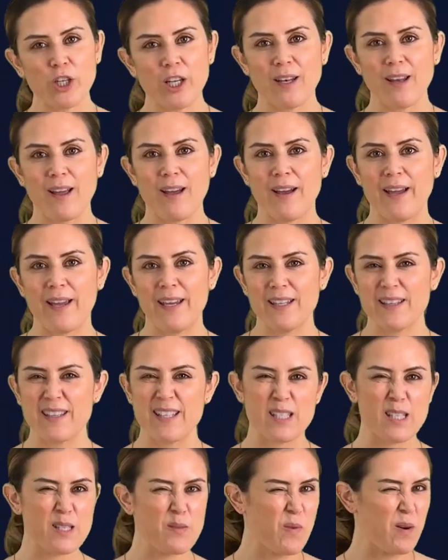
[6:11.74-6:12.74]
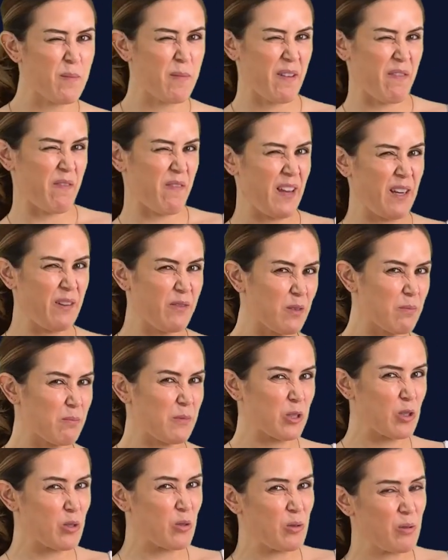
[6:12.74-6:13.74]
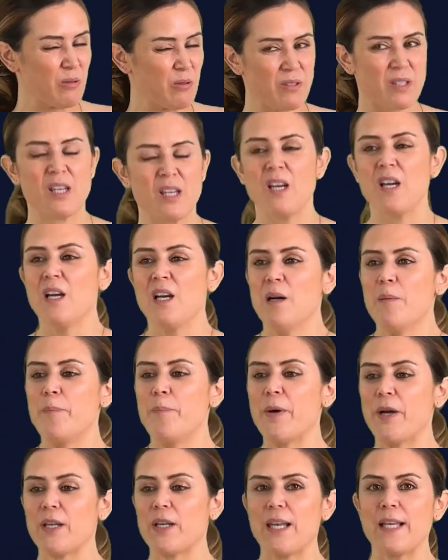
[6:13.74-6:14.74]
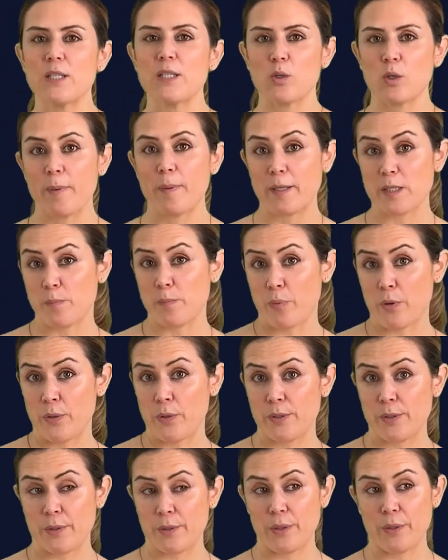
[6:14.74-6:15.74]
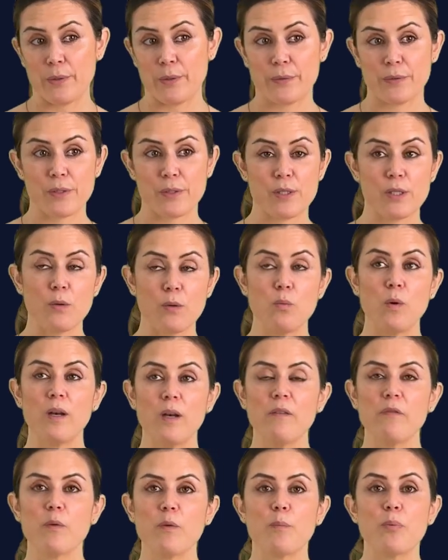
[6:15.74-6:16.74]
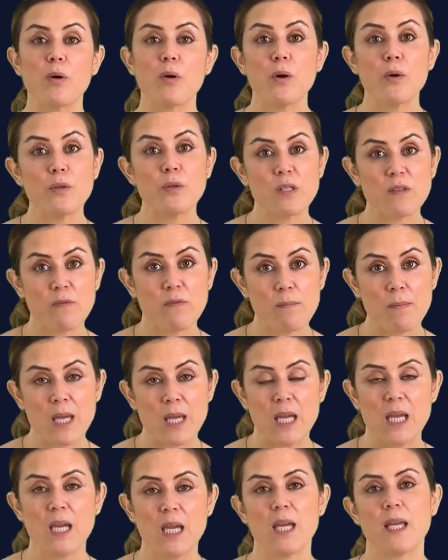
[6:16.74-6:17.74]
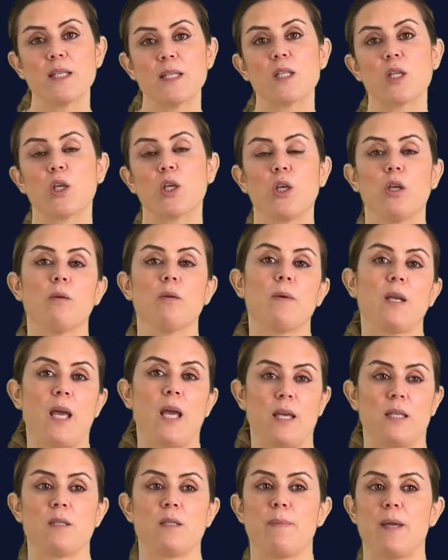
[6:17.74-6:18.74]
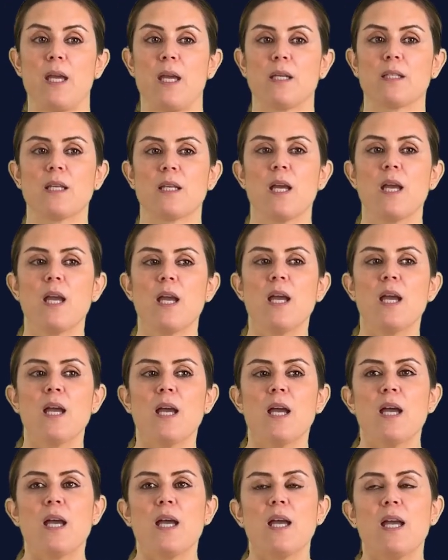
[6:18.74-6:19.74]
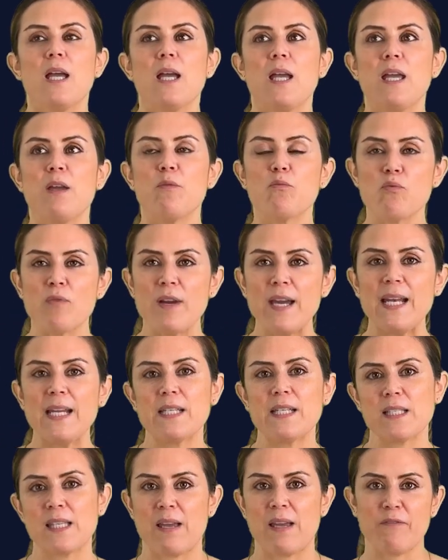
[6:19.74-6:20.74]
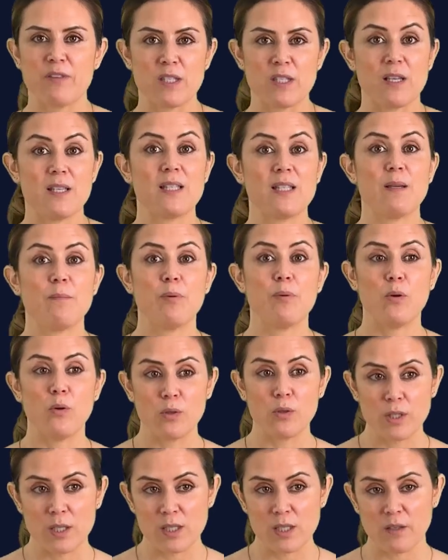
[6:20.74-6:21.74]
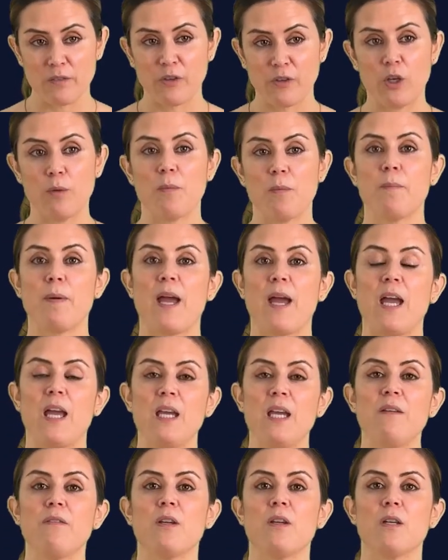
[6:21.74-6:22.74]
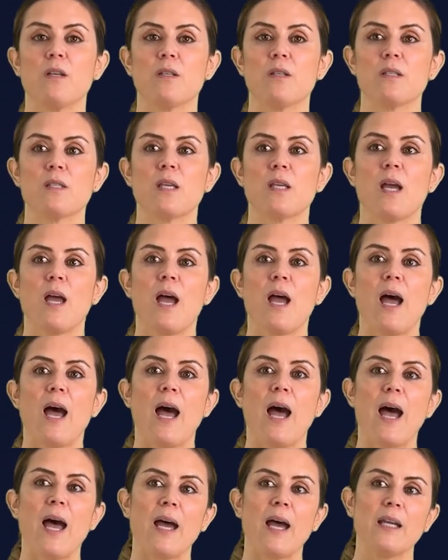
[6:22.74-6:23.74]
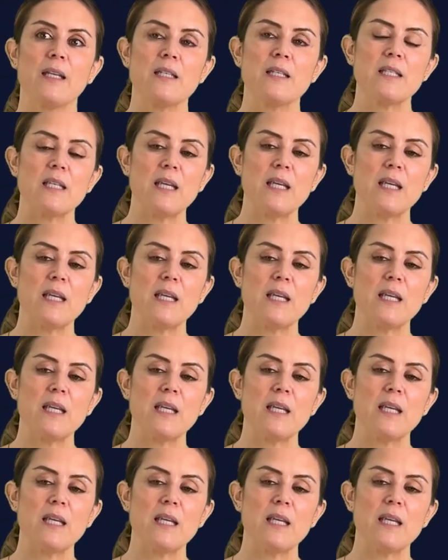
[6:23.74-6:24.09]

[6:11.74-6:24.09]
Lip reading: to lie, this is one of my favourite models, but let's talk about some pros and cons. So one of the pros for me is the human aspect. It really does emphasise the importance of human behaviours, and